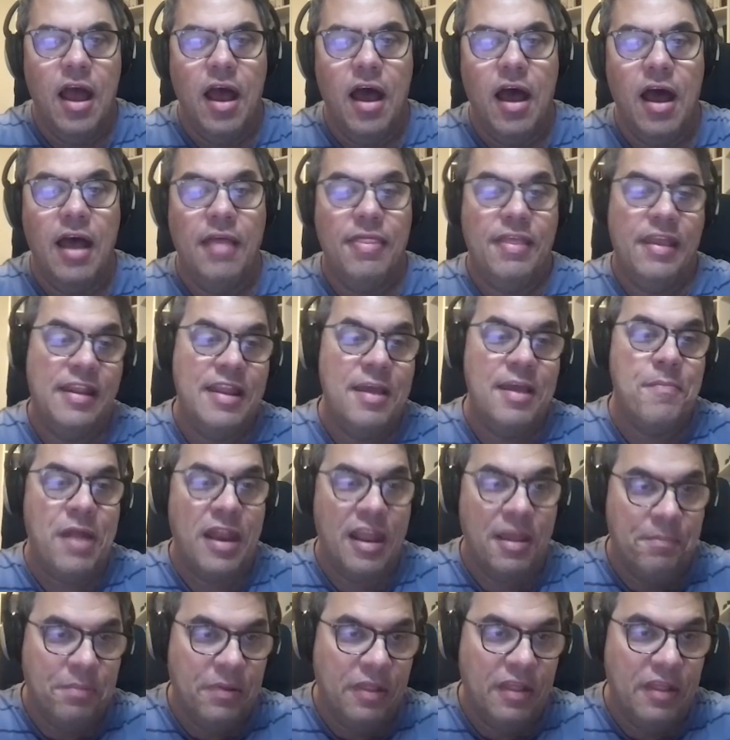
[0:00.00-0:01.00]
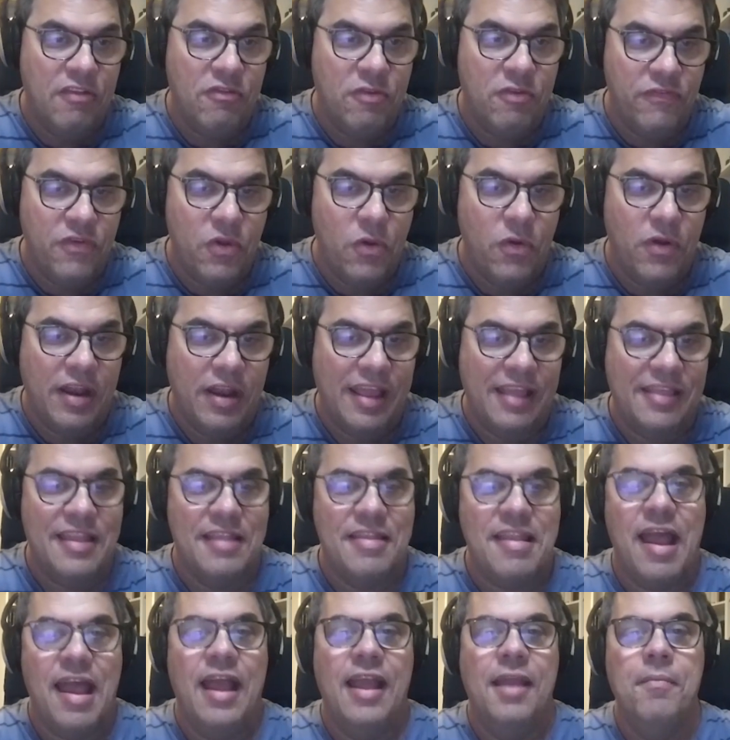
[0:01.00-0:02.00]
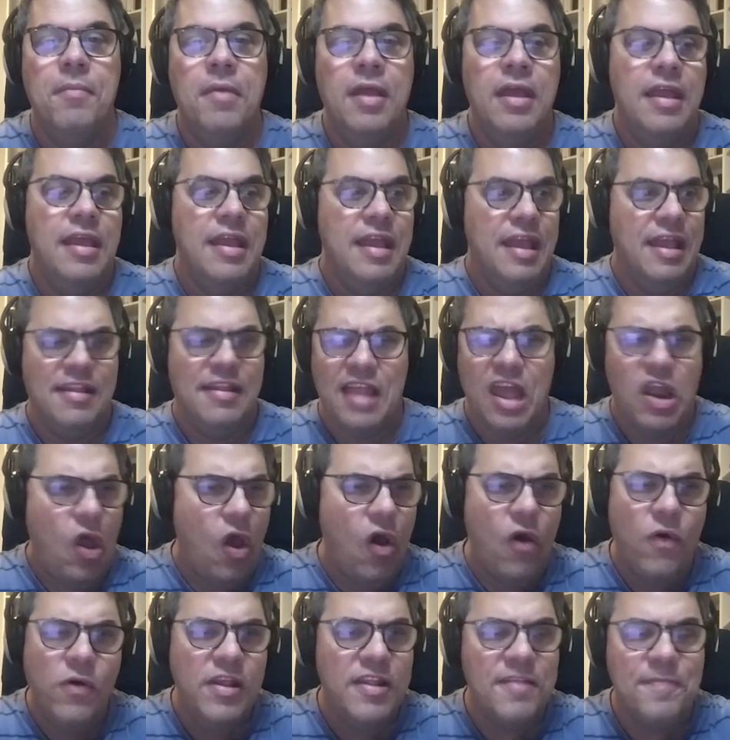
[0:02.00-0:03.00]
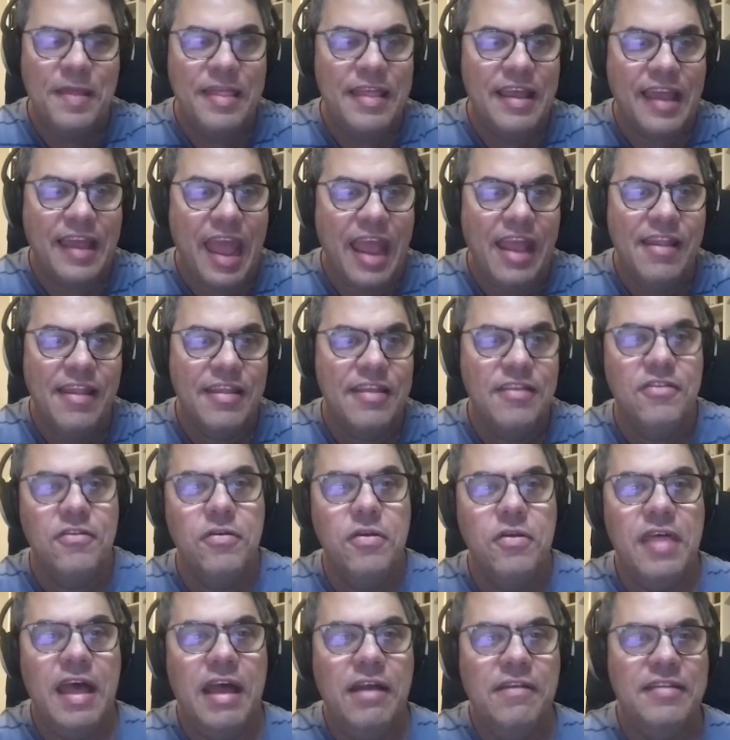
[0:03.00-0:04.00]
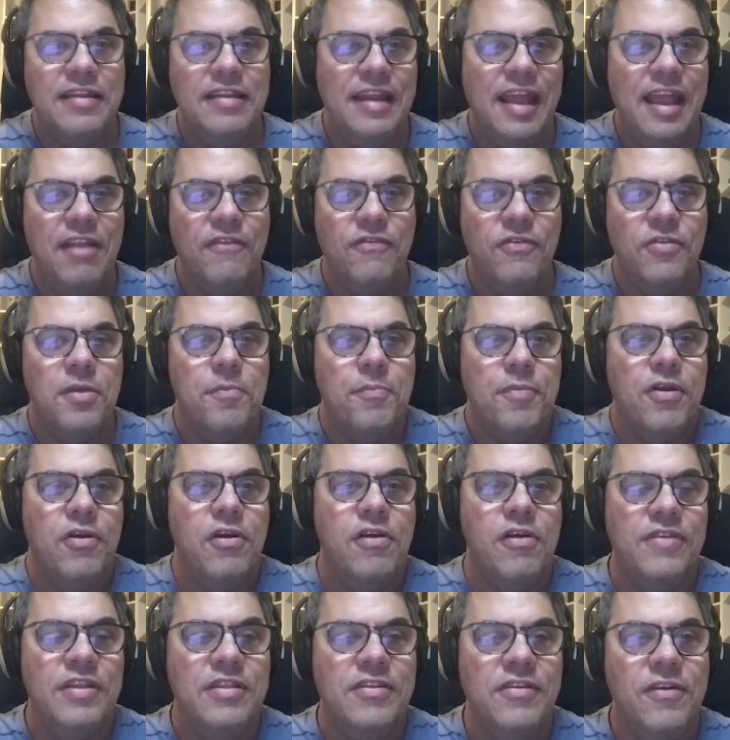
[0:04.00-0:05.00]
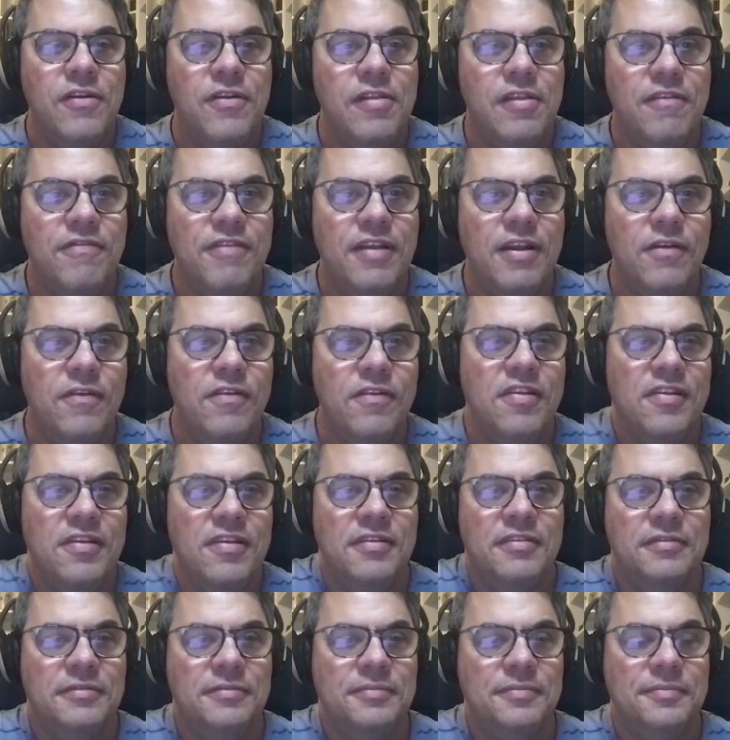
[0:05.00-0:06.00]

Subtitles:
the Independent Police Review Board at the time? Is that always been the case since 2008 for the Bureau of Internal Affairs?